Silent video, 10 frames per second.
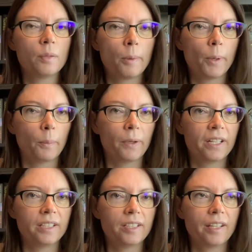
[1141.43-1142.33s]
it
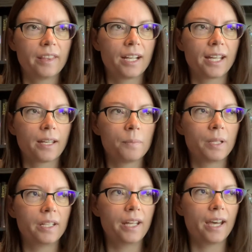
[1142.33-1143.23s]
appropriate that I come
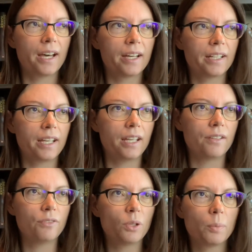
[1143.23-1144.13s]
in at
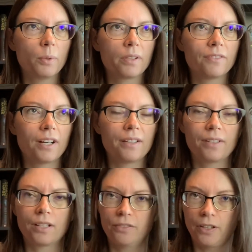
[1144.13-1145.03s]
a 4.5
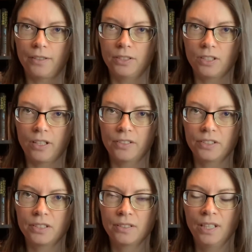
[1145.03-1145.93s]
out of 5
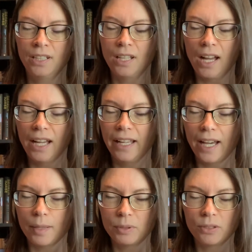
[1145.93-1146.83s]
stars. I
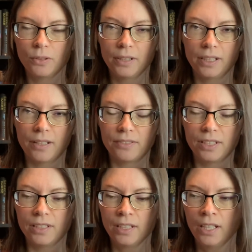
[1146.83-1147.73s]
absolutely loved
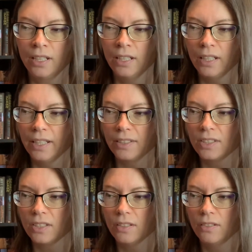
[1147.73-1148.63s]
it.
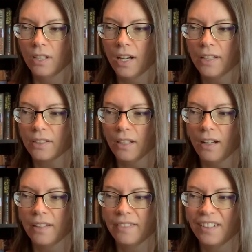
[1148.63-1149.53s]
It's not
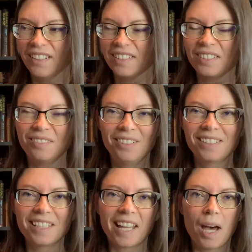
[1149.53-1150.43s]
on, it's
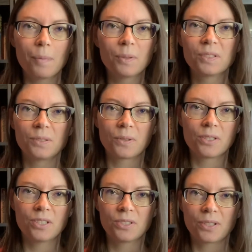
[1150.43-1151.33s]
like apples and
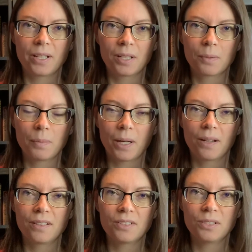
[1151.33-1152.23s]
oranges trying to
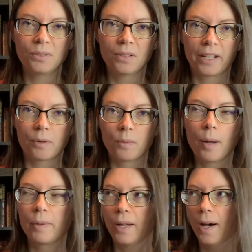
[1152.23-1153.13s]
compare it to like a
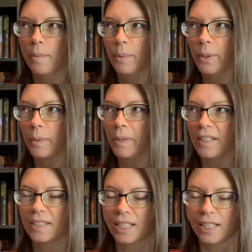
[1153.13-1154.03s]
Robin Hobb book,
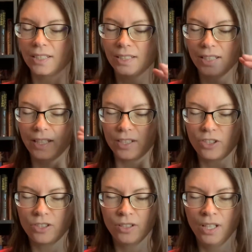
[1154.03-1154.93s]
because that is
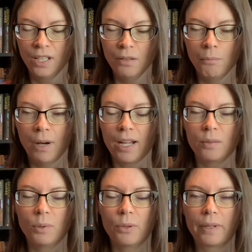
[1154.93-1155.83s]
such
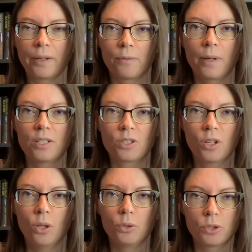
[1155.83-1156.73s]
mind-blowing, rich,
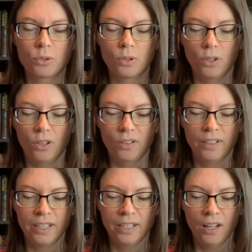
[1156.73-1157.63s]
cultural,
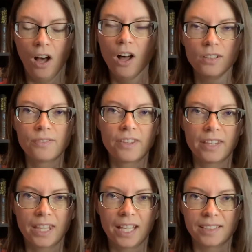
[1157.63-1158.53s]
all of the
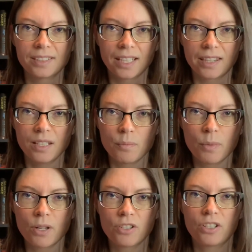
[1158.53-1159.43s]
things. Like, the
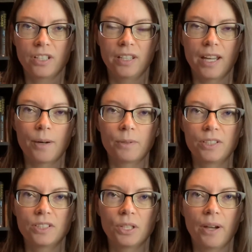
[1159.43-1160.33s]
immersion in that one
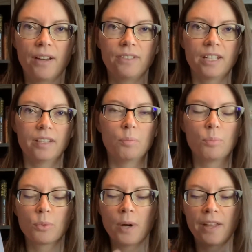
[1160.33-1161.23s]
is so heavy, and the
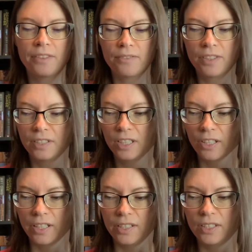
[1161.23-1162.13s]
breadth of the
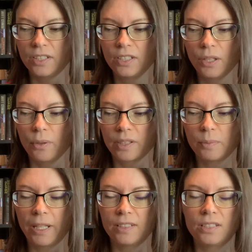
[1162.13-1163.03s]
series is so
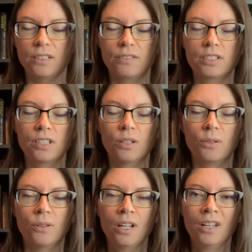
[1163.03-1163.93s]
expansive. So,